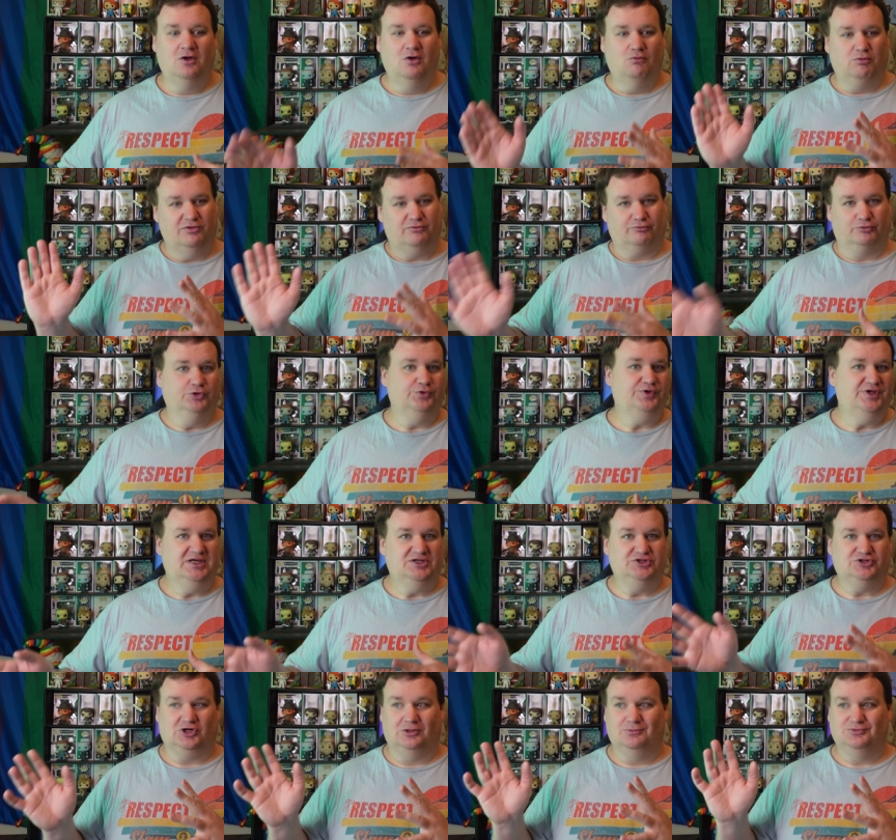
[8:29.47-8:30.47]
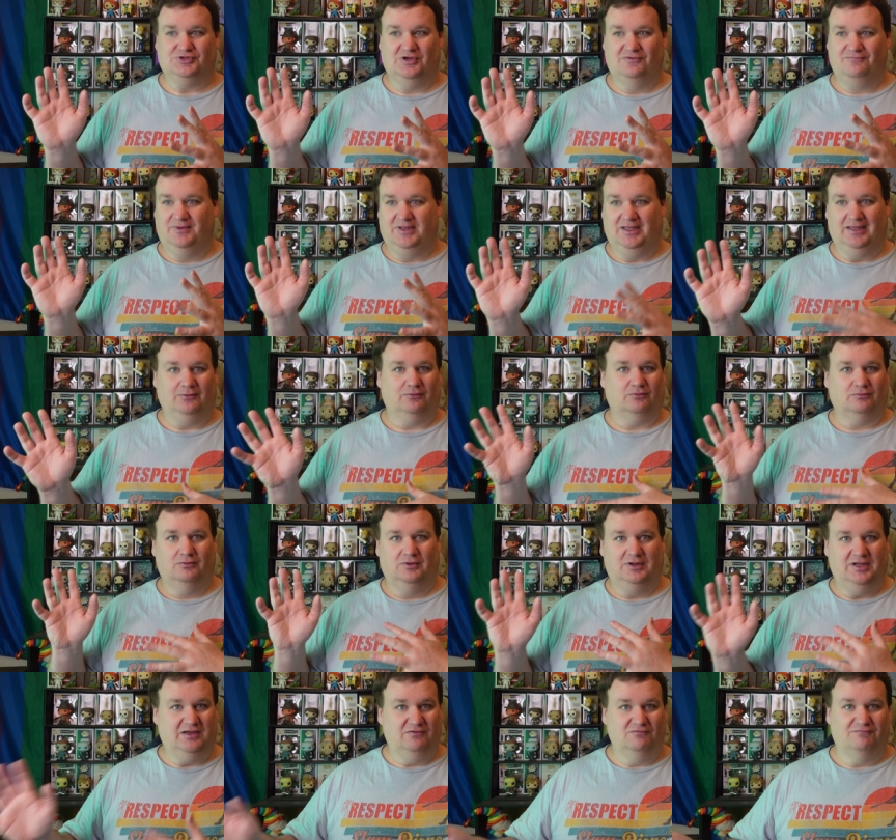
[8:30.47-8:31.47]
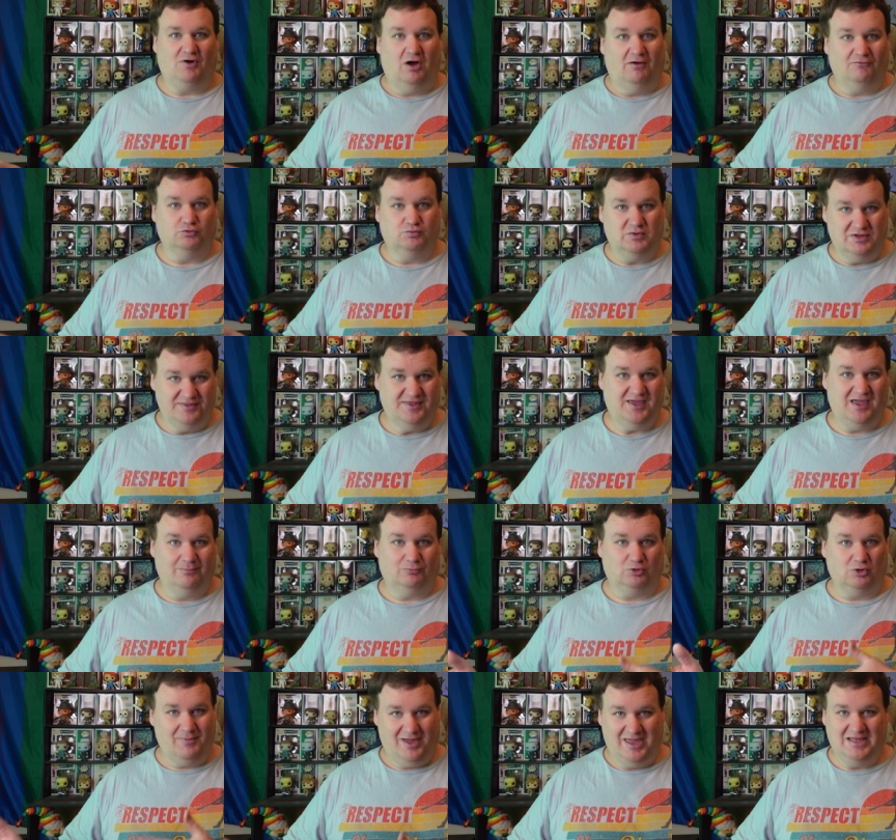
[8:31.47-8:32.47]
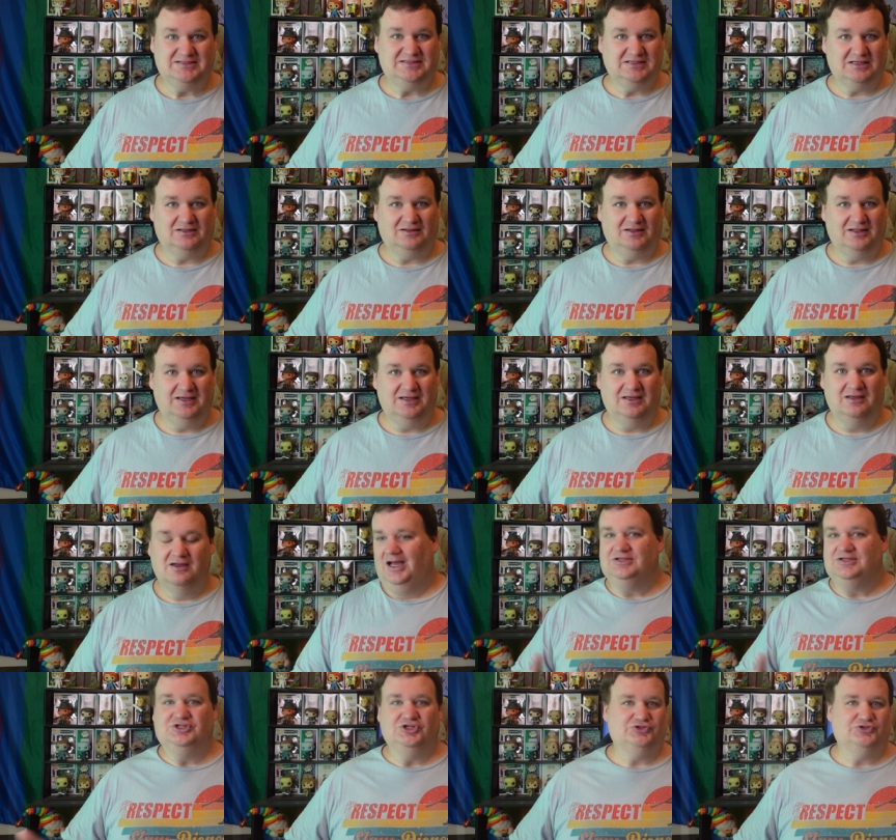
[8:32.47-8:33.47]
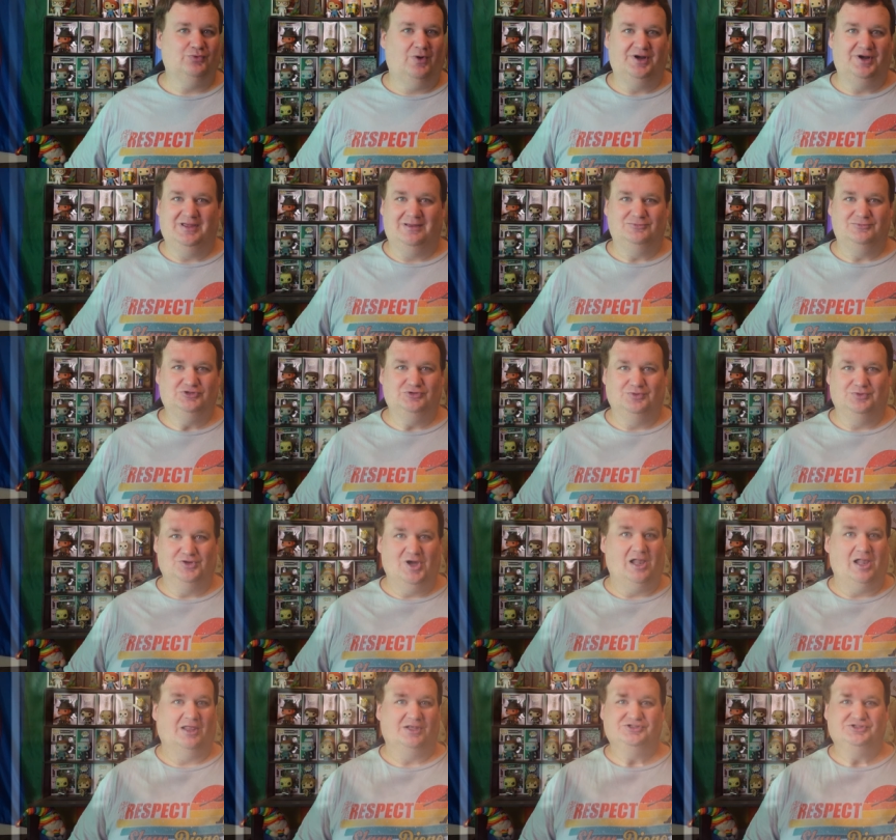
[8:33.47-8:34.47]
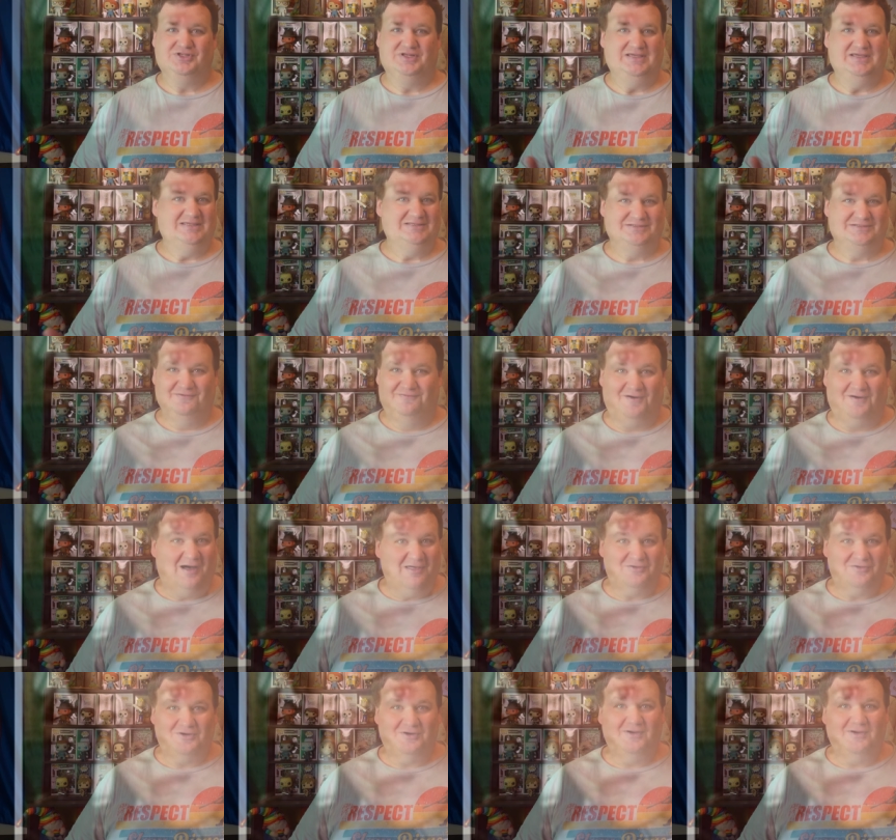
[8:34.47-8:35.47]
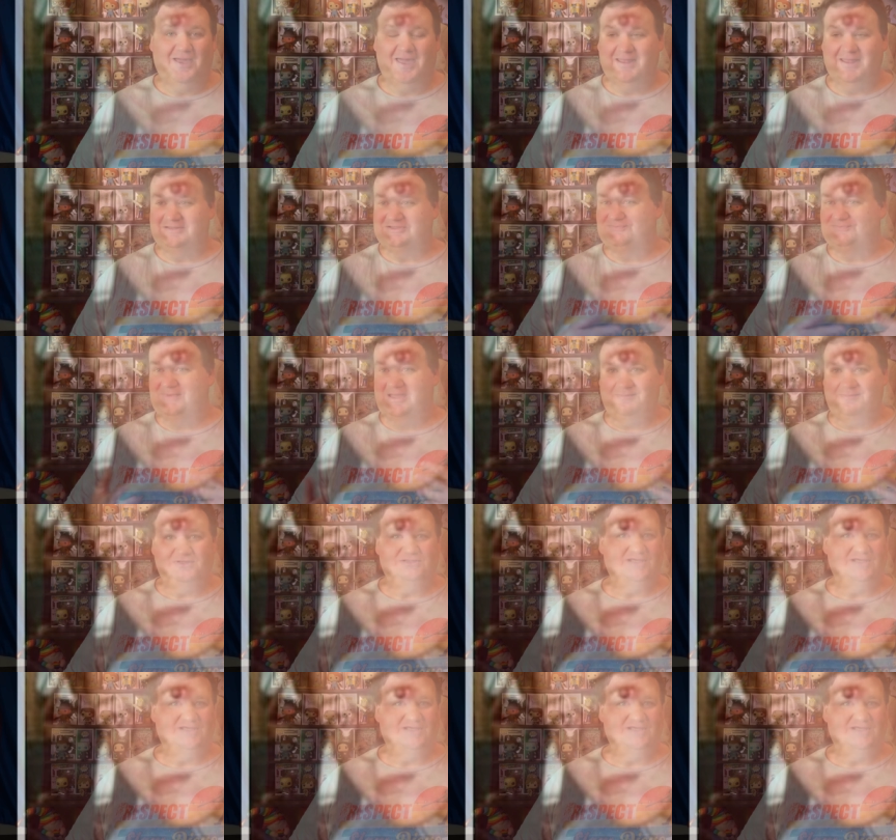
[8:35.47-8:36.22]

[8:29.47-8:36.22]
with Rudy in terms of being involved with him romantically. I just want him to acknowledge that he is the father and maybe